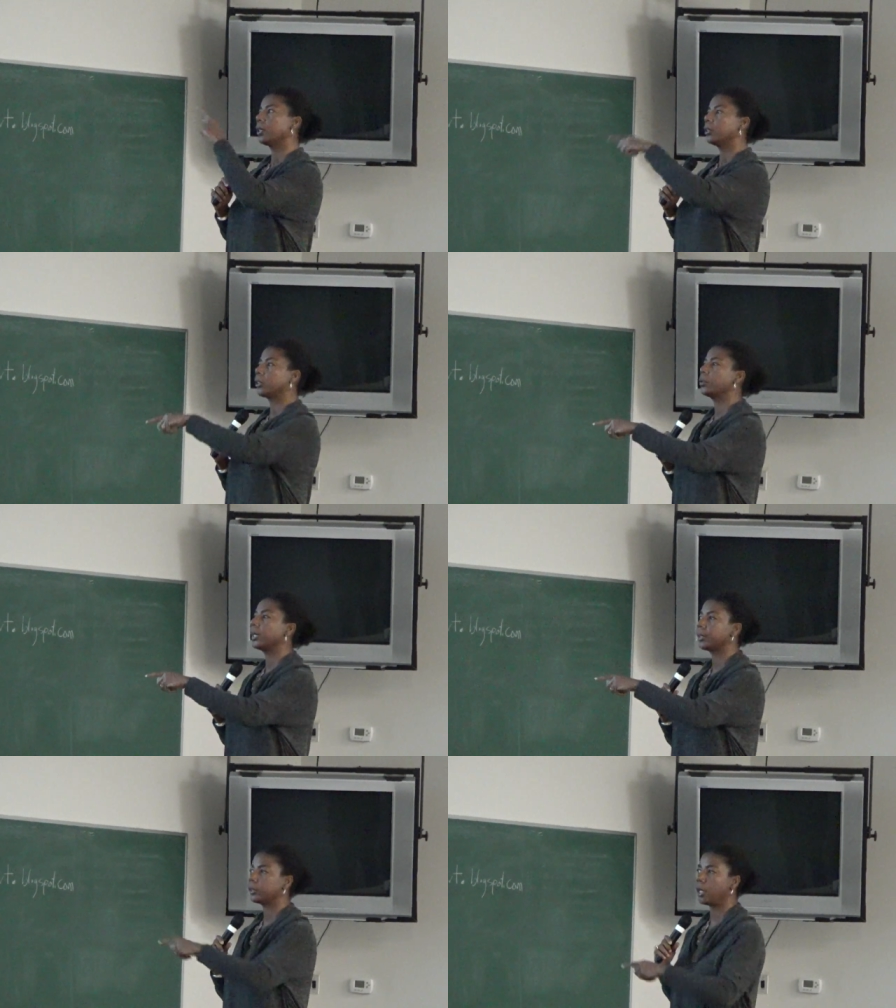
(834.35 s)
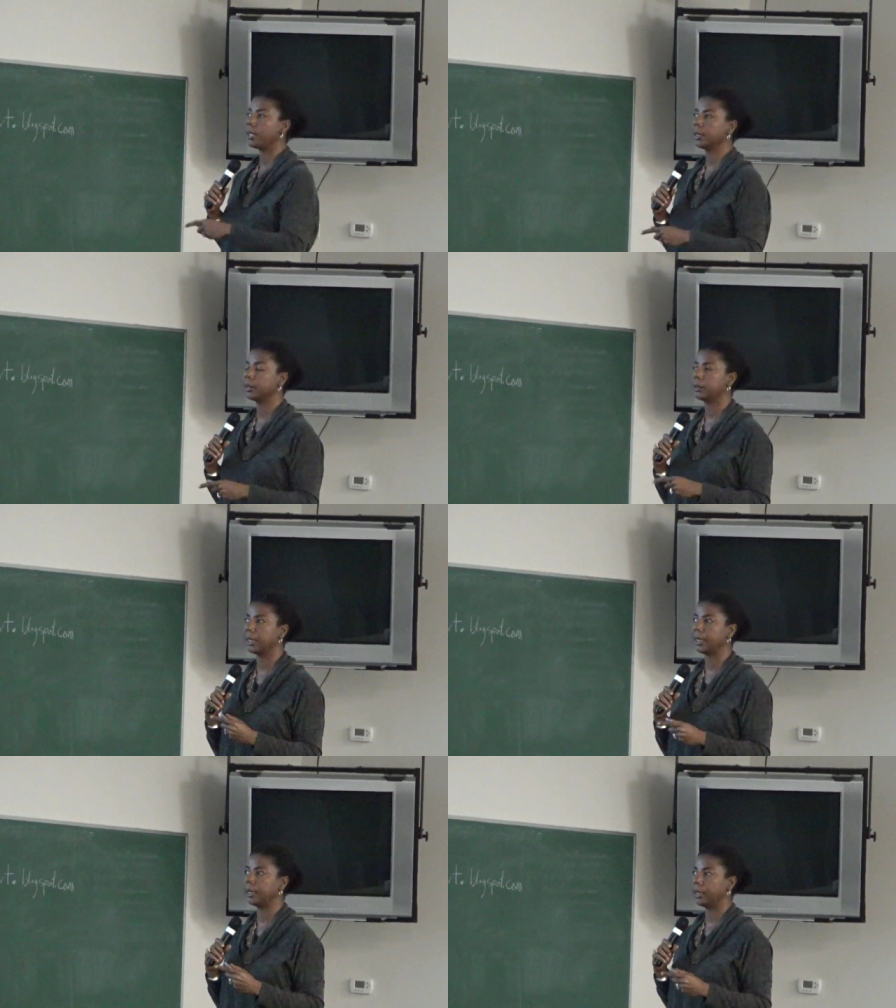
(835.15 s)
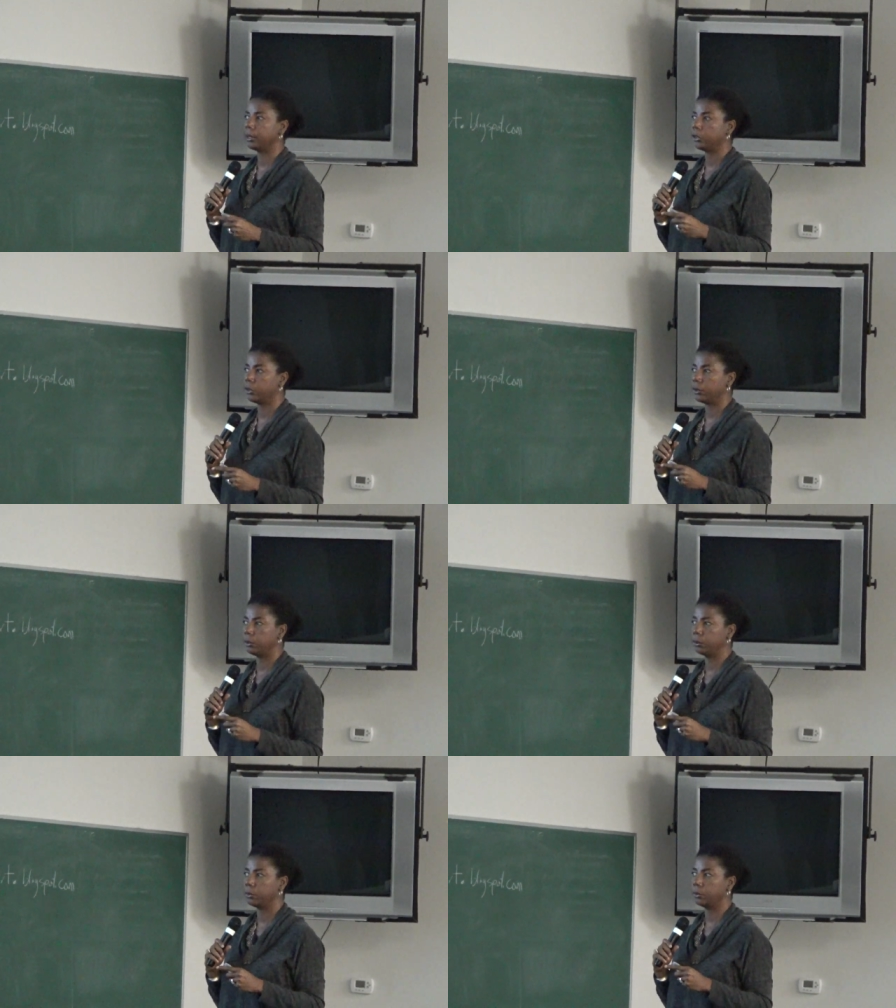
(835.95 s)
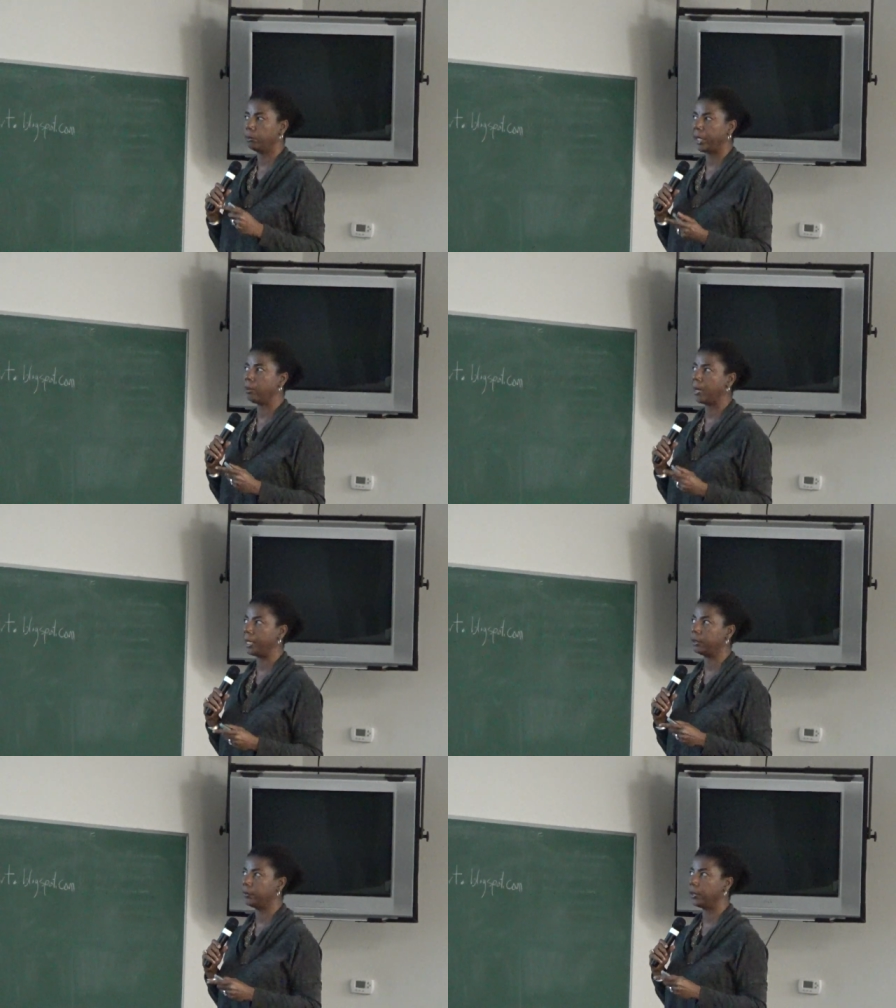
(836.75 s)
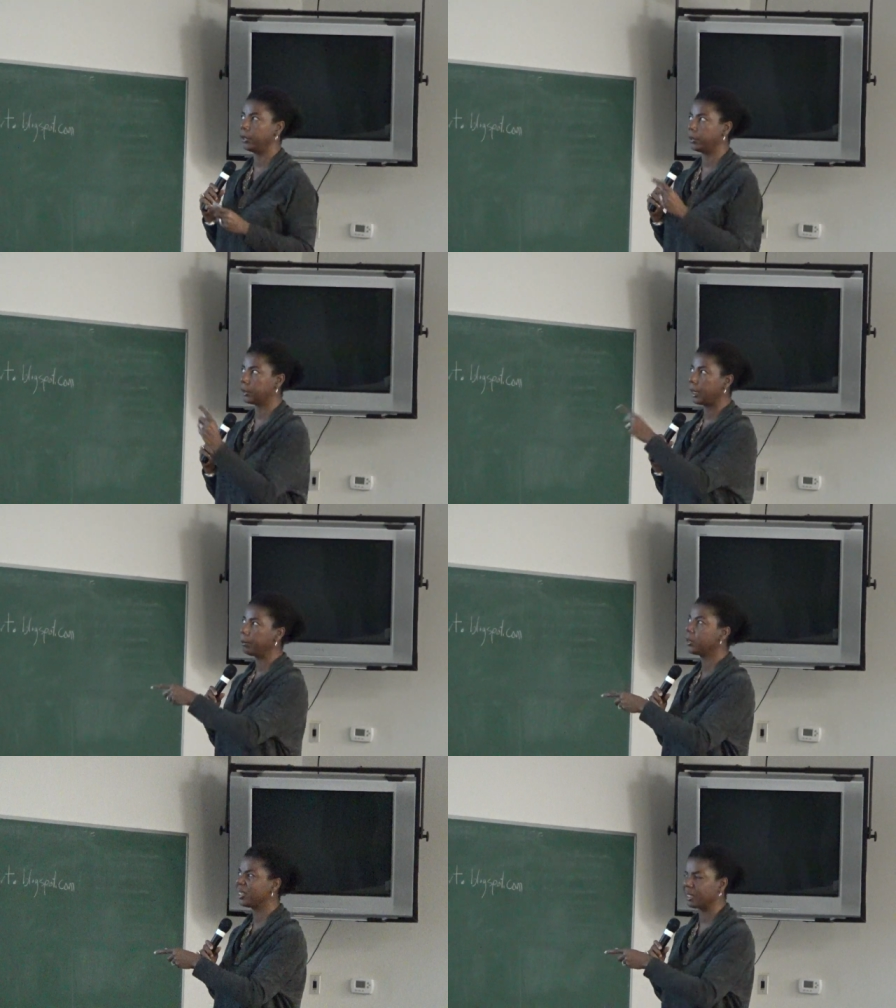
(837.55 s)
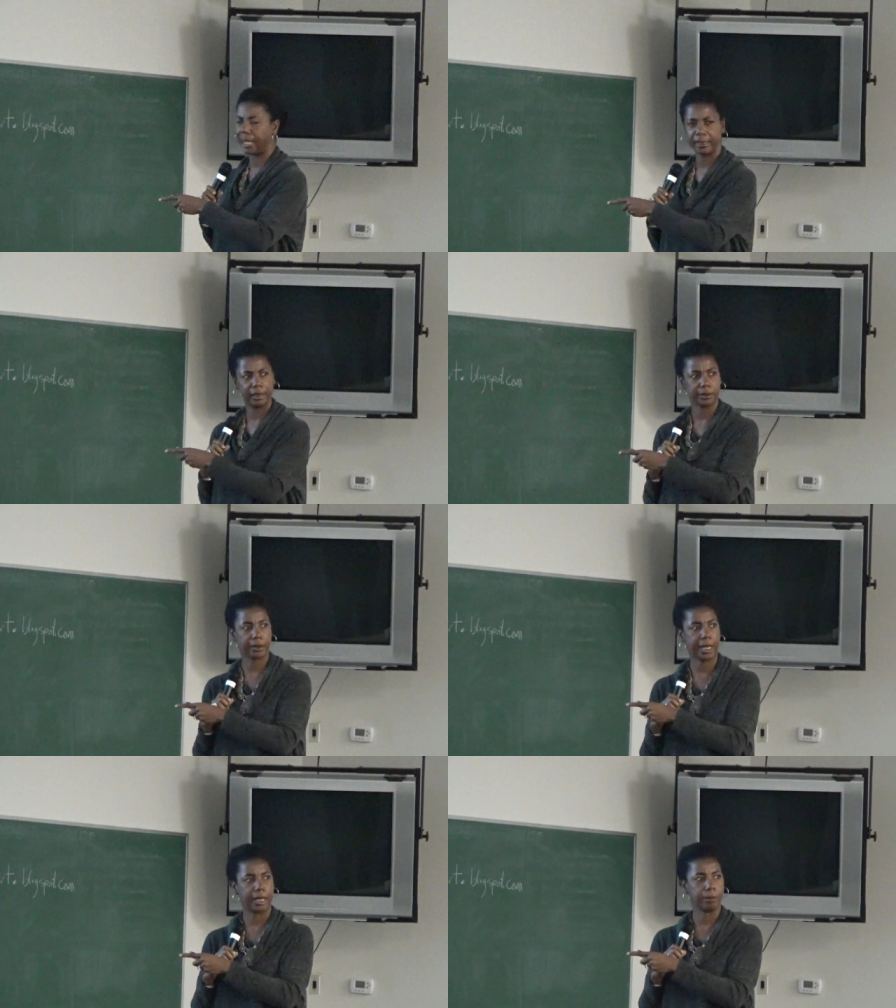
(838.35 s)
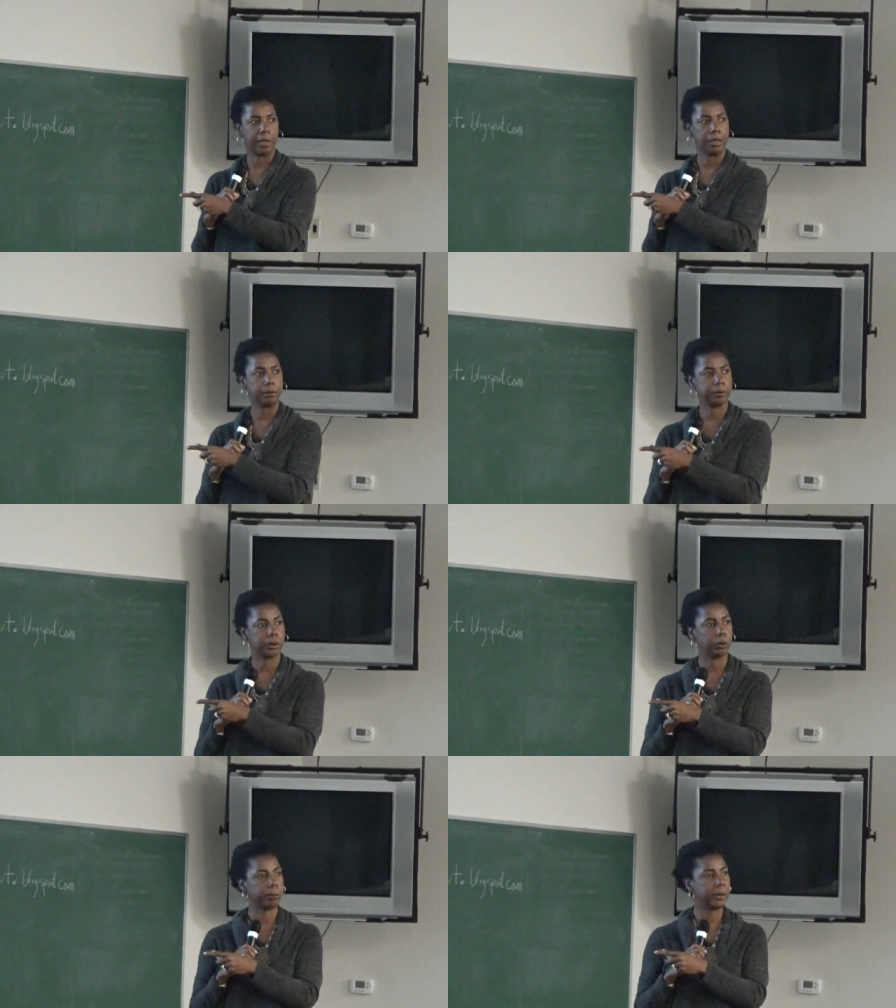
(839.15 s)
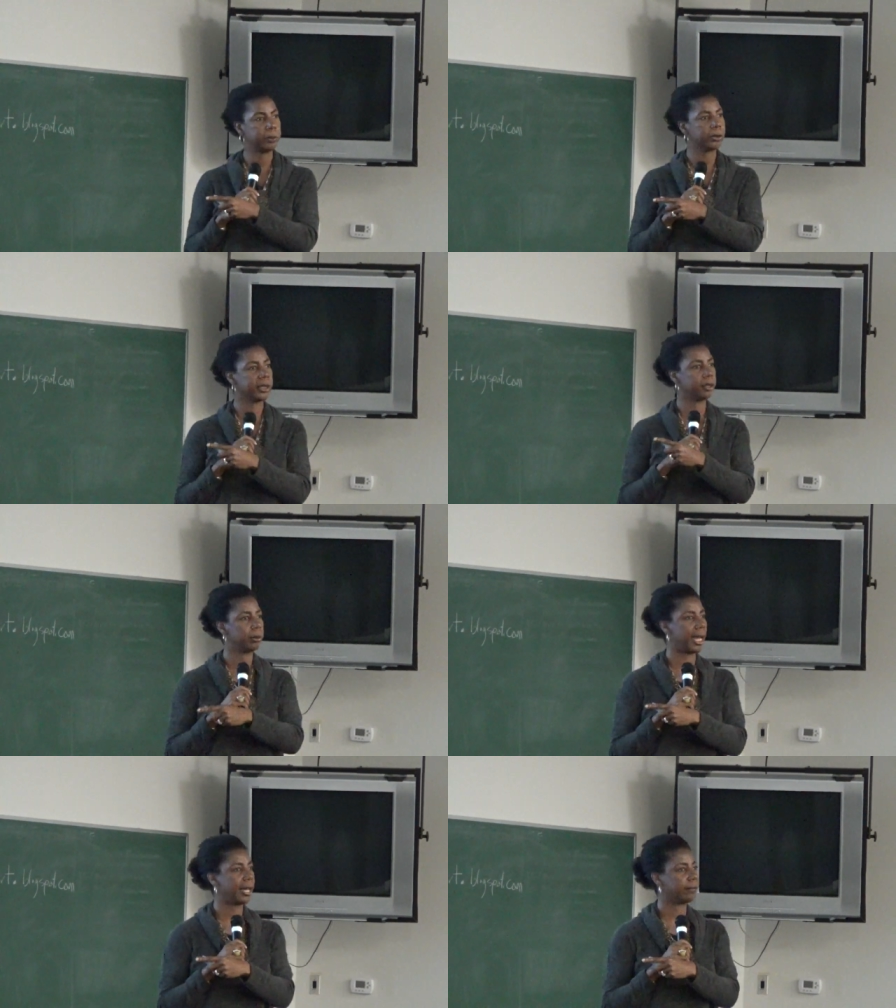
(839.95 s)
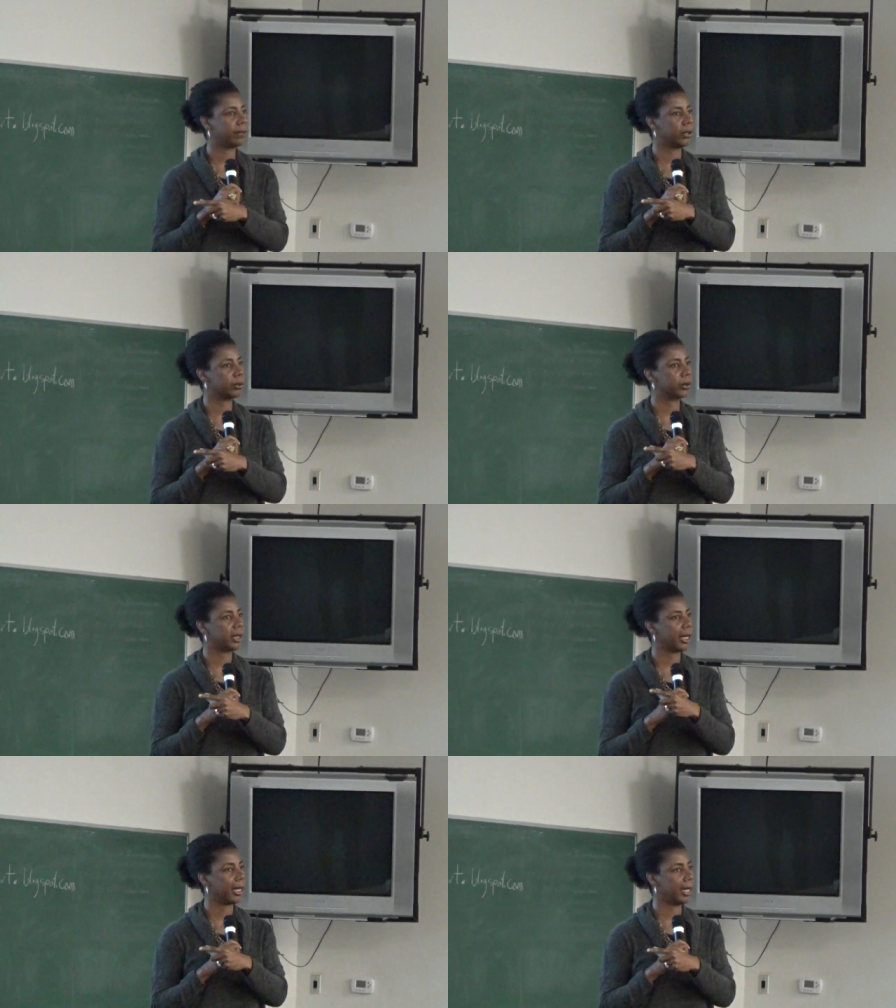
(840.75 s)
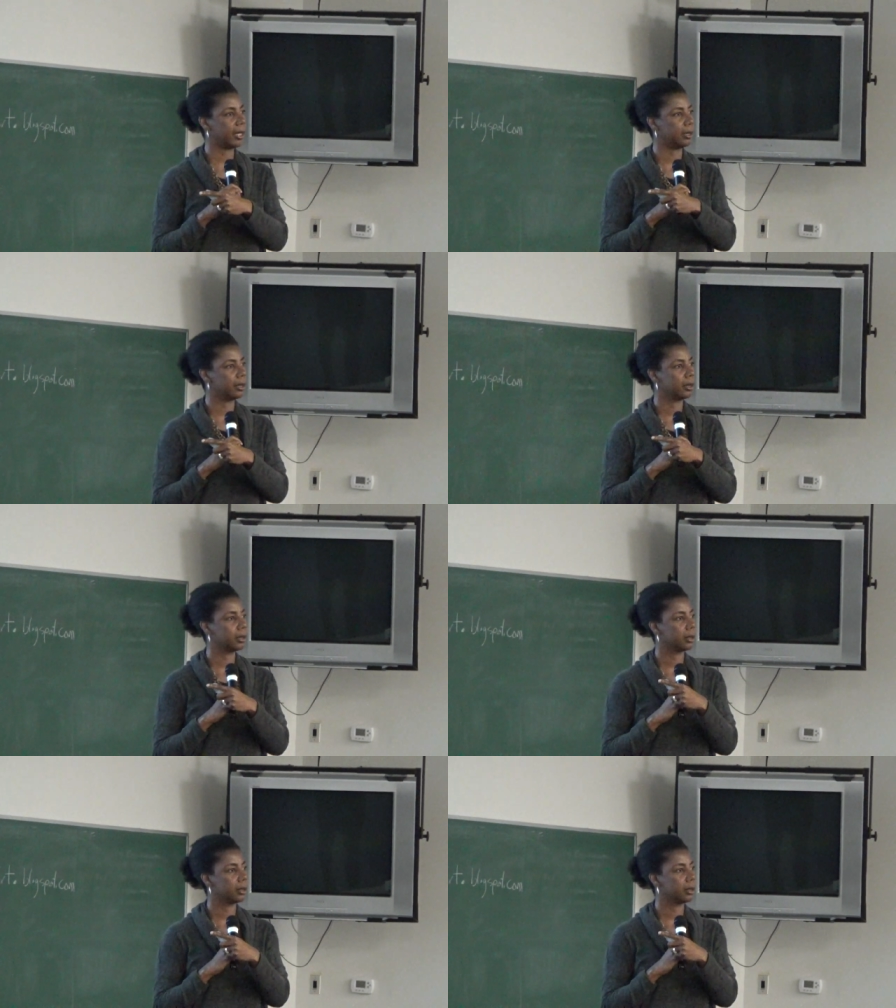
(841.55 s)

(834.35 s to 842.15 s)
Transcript: So when I started digging into Belmont de Villiers, images like this came up. So when people think of black folk in